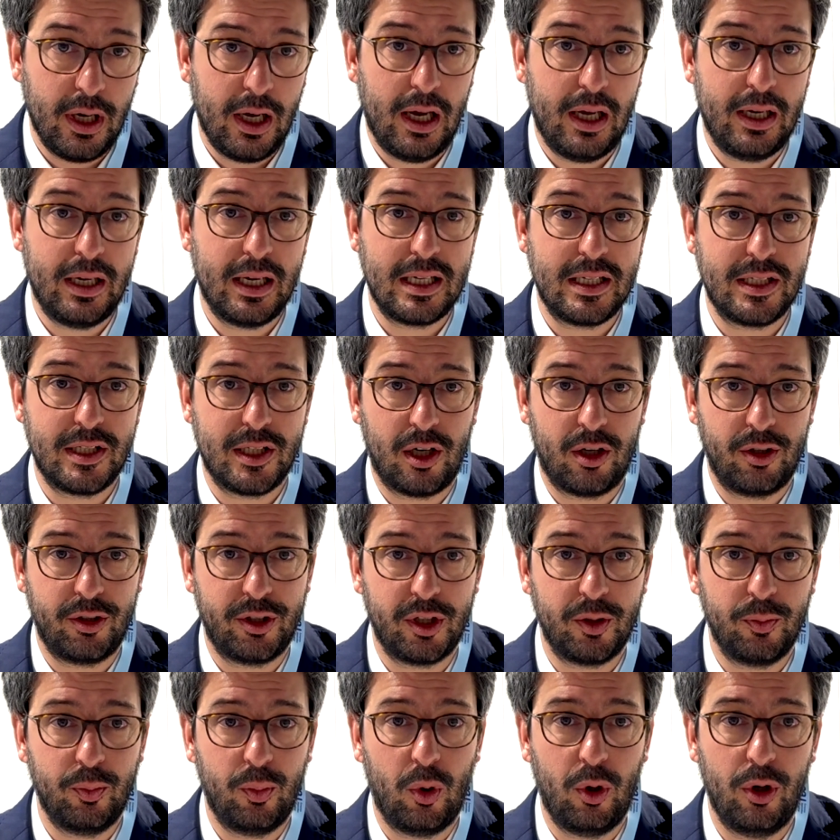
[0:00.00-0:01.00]
and a
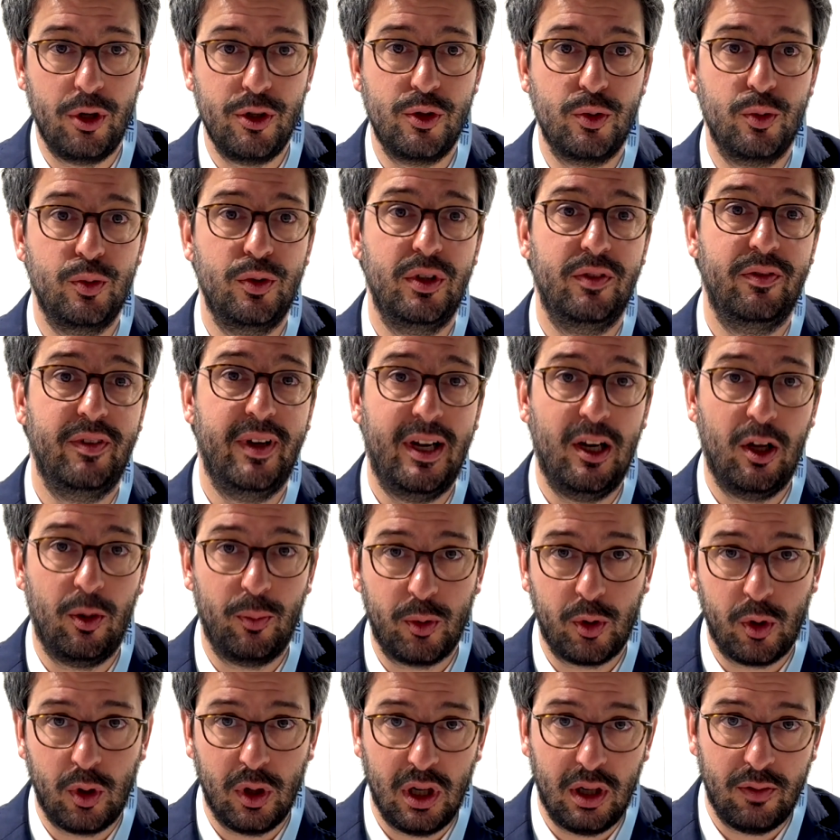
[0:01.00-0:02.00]
starting point to develop
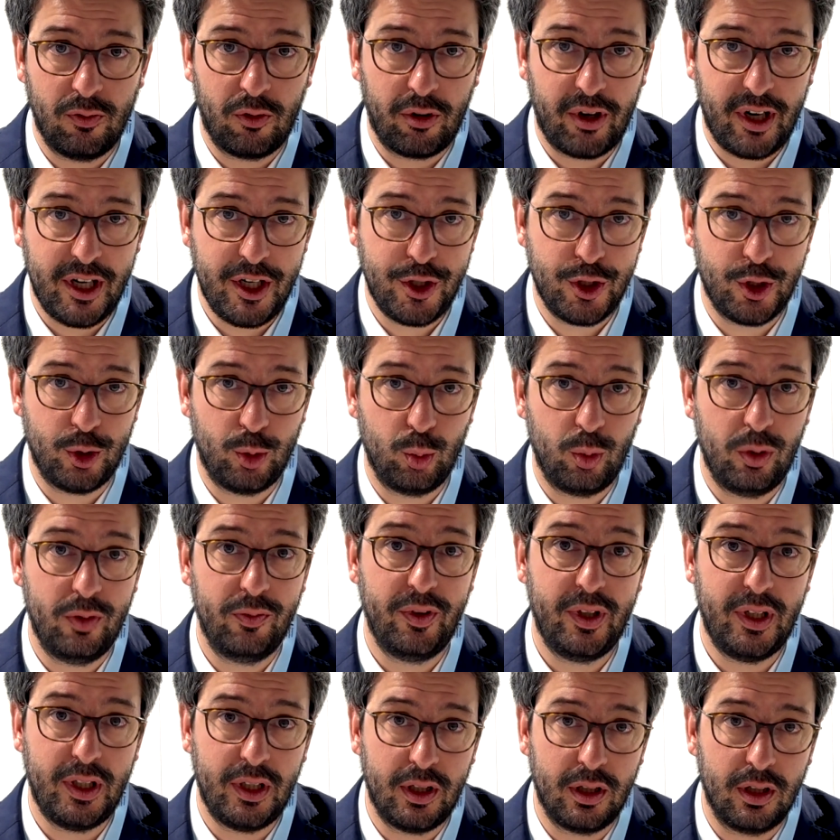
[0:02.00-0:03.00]
collaboration
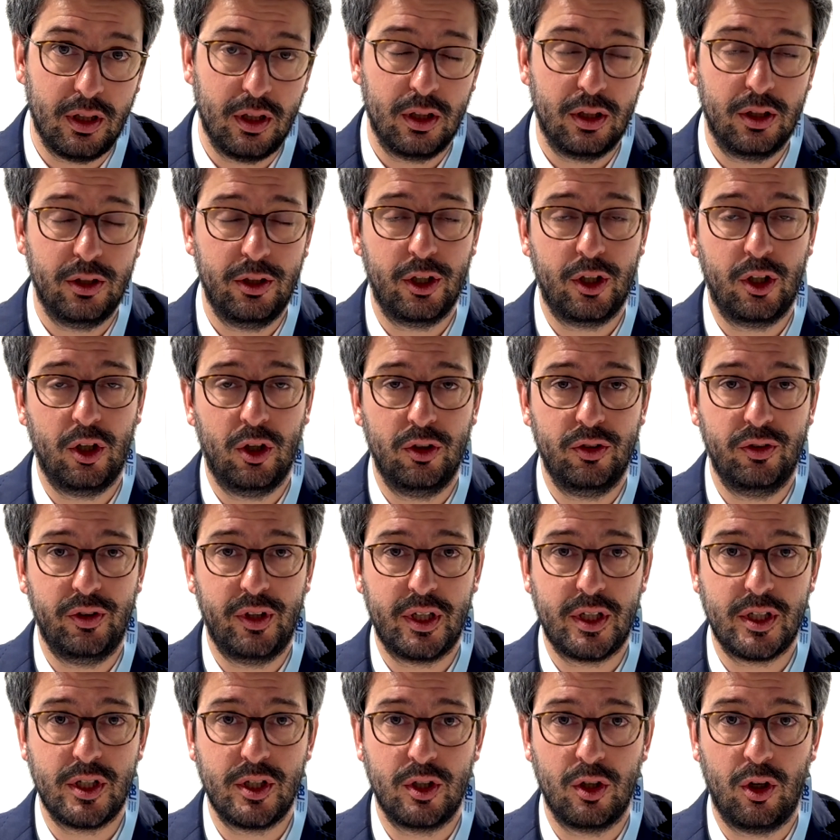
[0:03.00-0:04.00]
within the
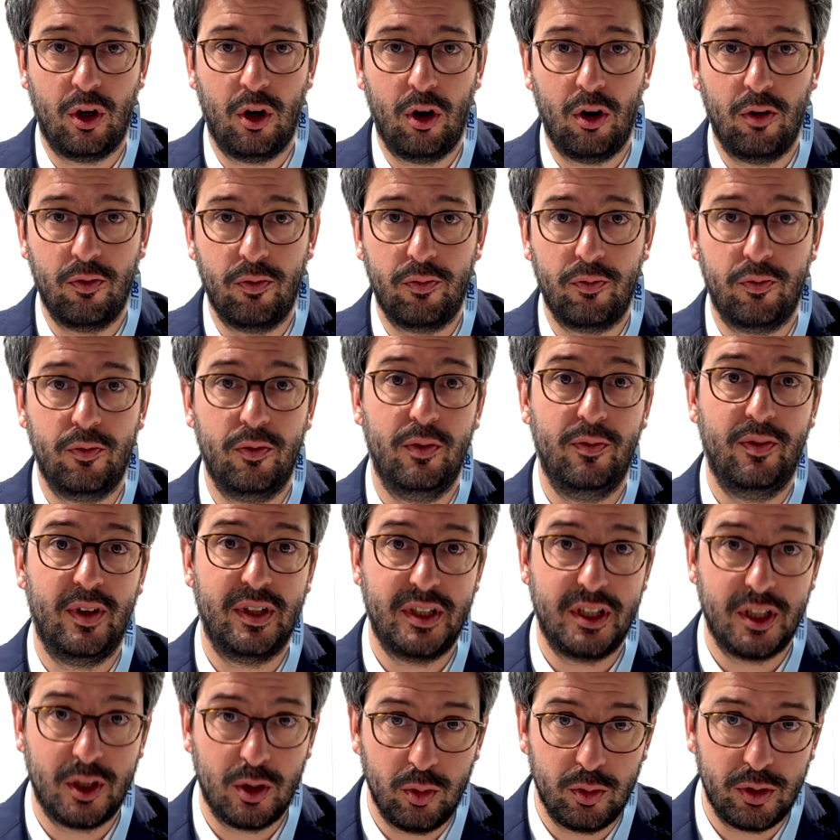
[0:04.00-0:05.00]
context of the
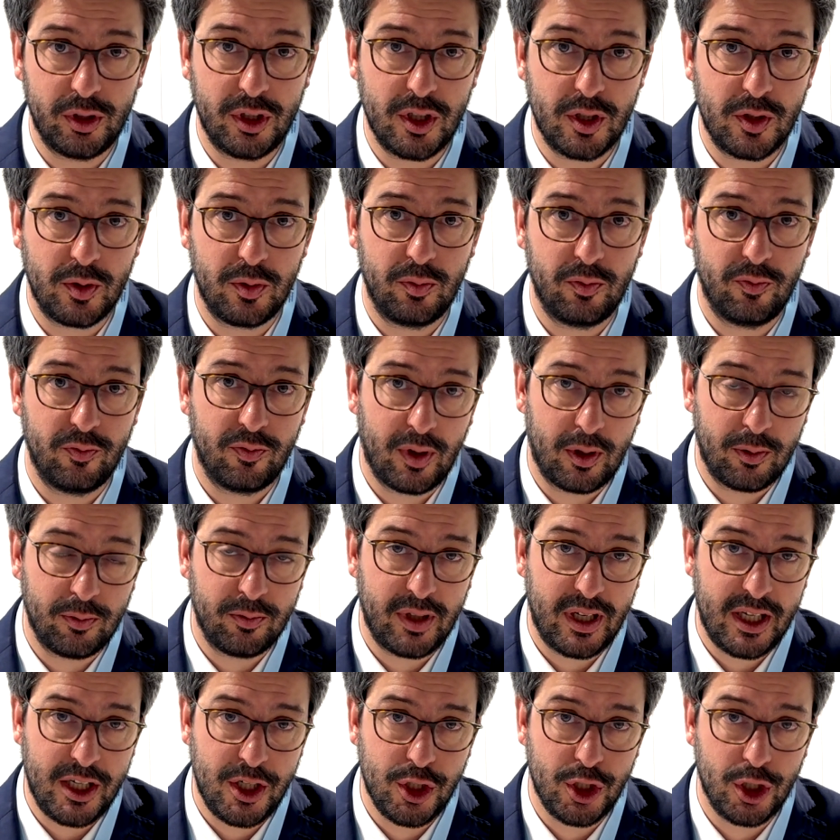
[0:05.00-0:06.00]
Vattikuti
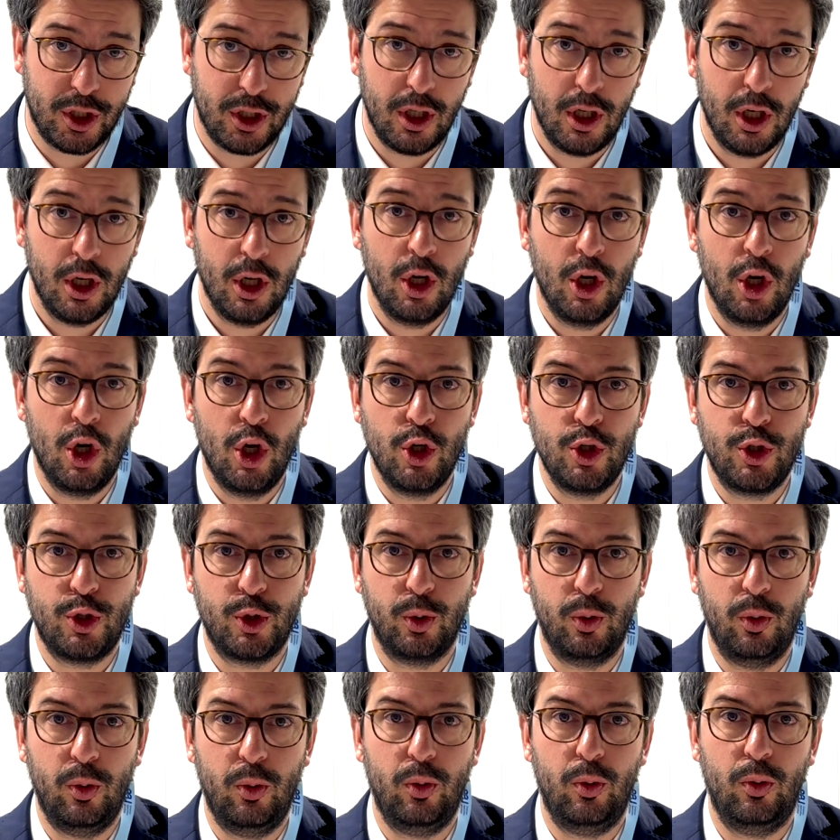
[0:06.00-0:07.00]
Foundation
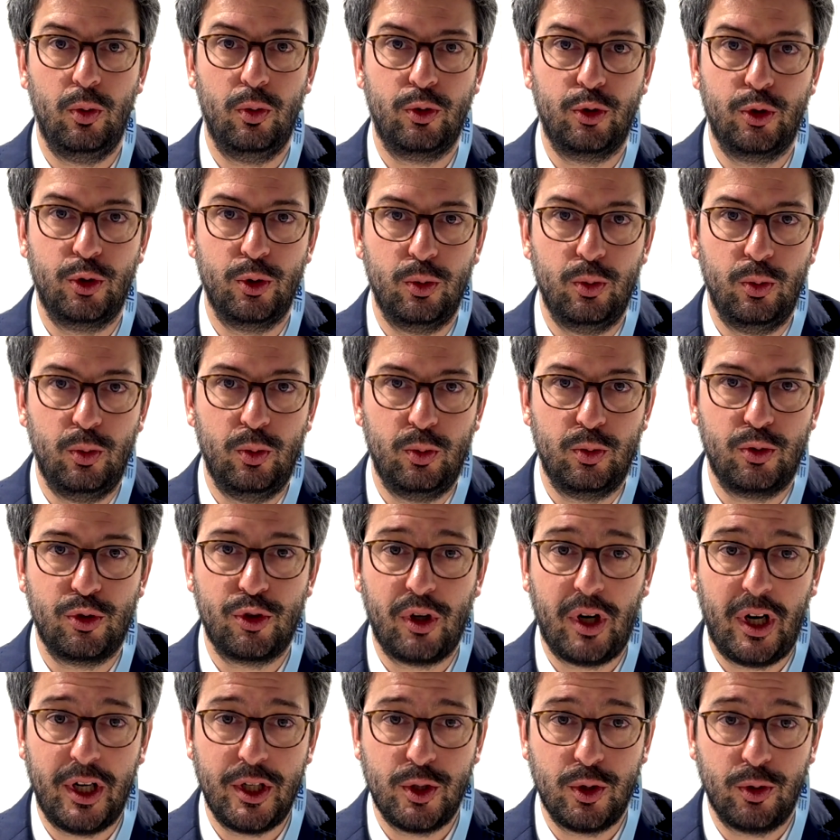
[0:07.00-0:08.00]
to, to
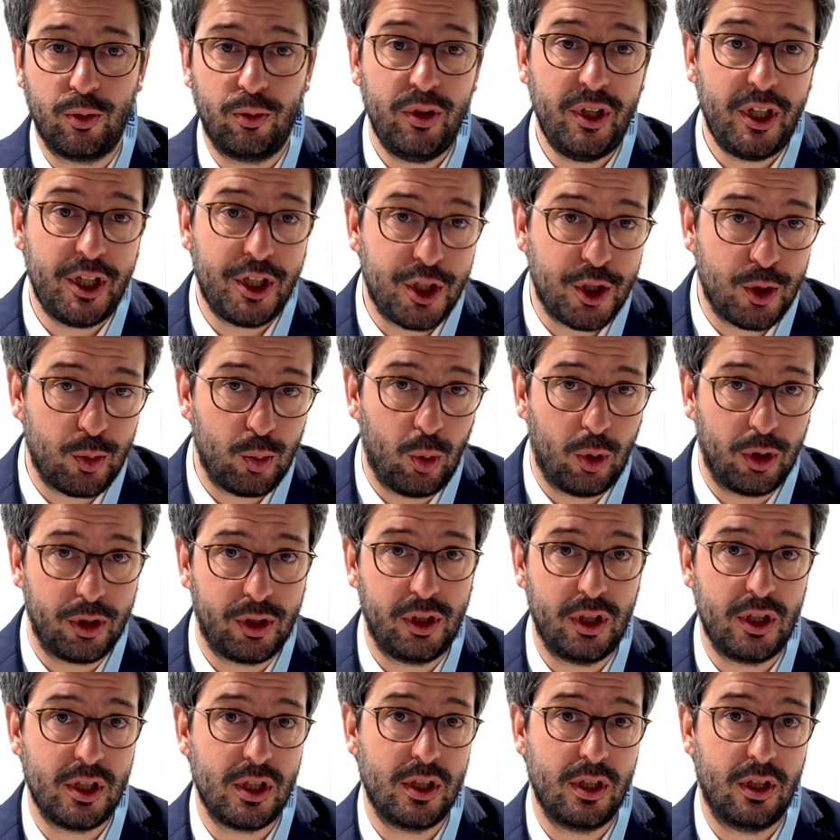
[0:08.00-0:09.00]
try to reach what
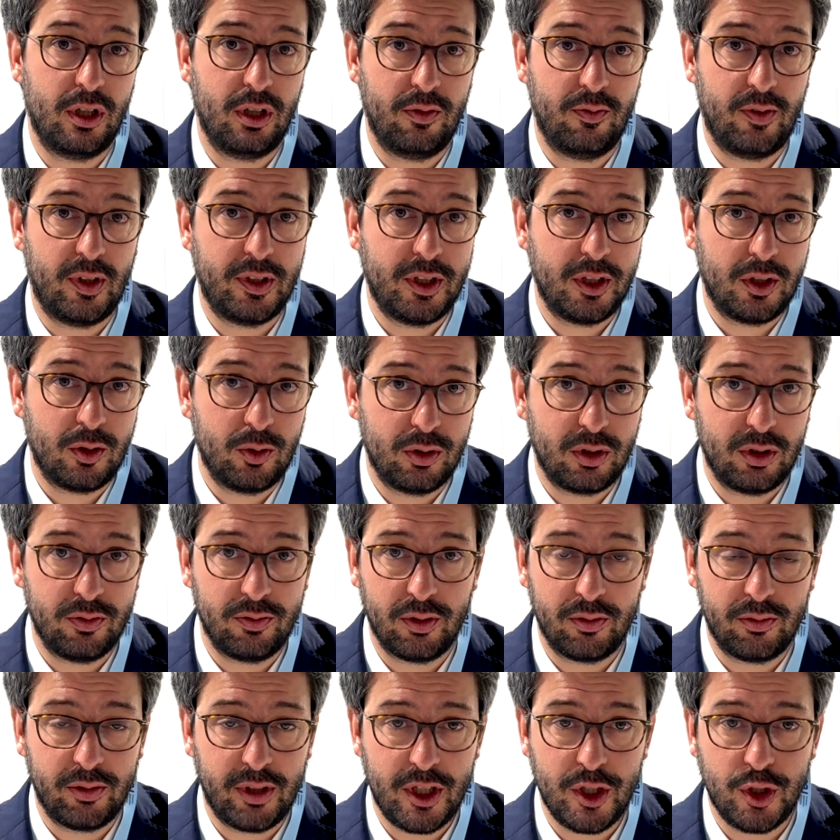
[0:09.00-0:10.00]
is the Vattikuti
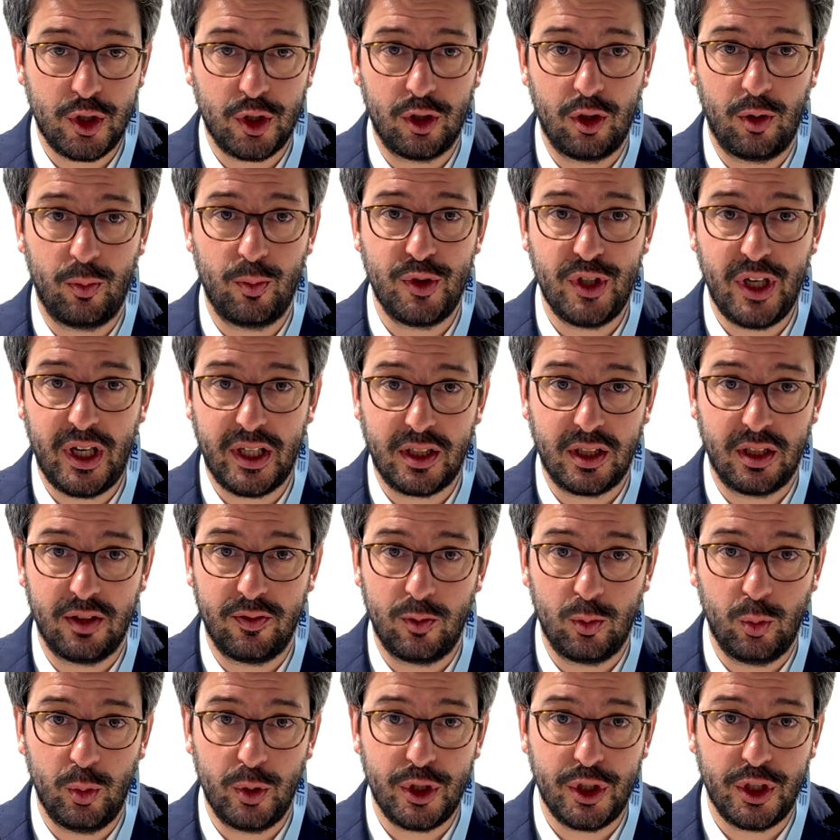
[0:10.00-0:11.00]
Foundation
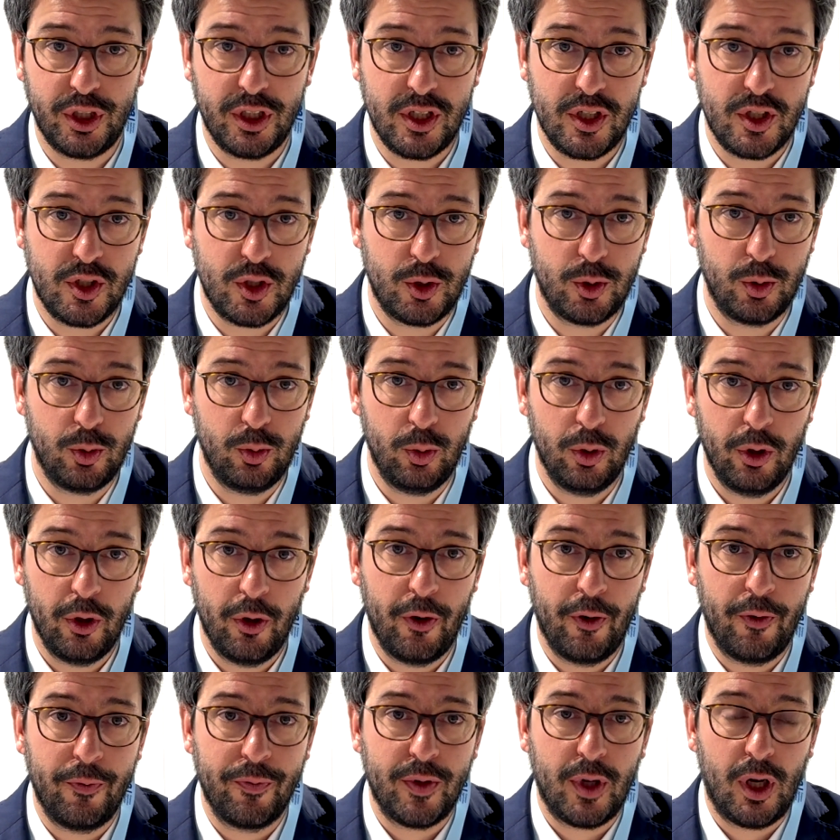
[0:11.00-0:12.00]
objective, which is to
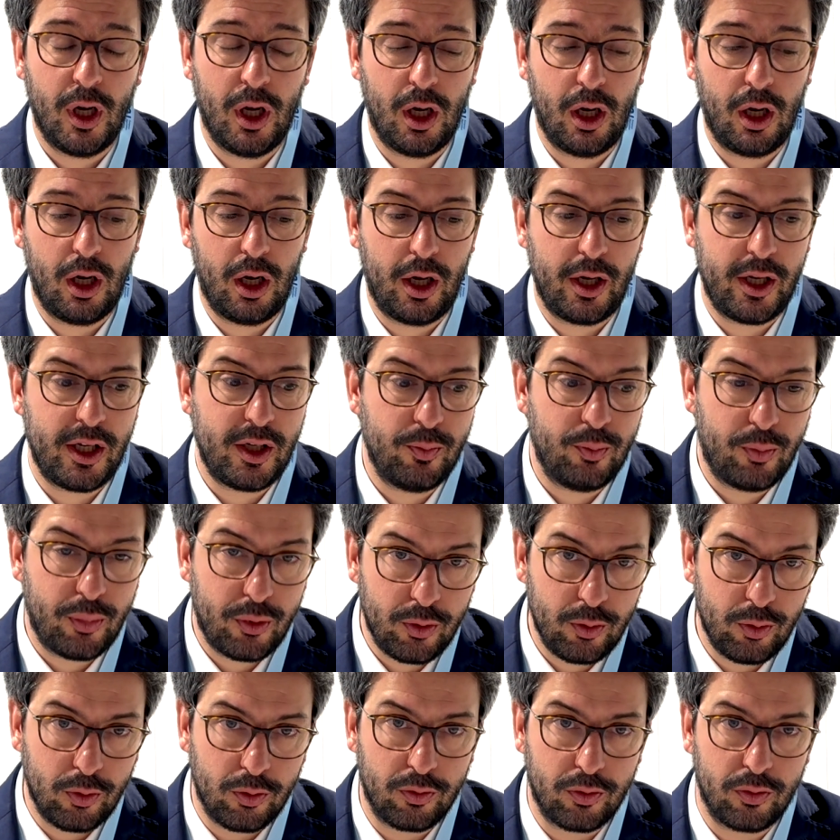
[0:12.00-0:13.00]
uh,
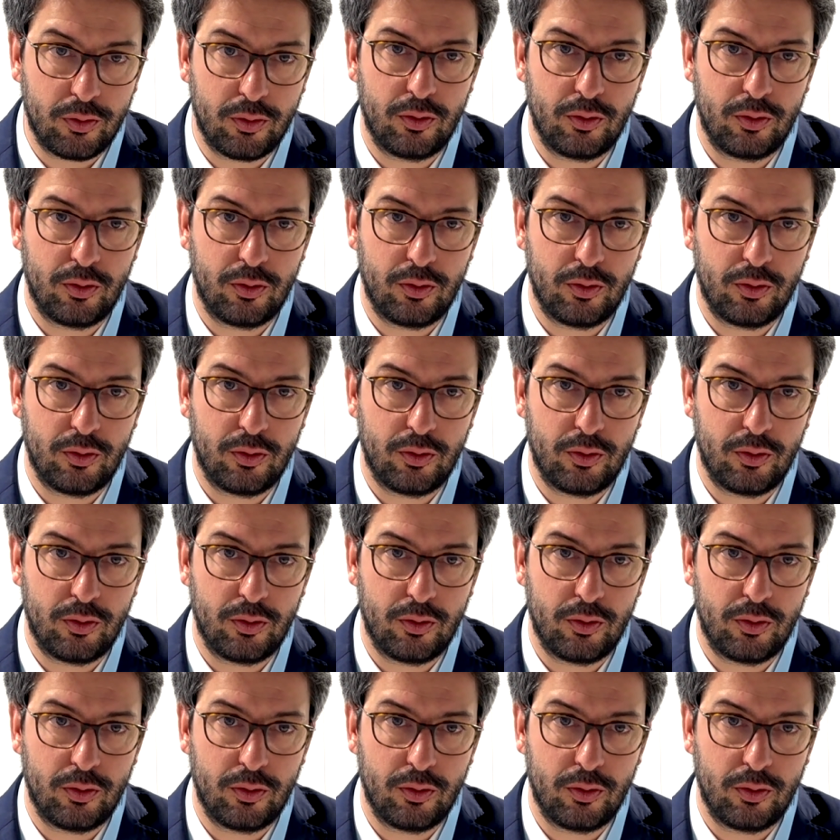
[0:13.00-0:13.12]
improve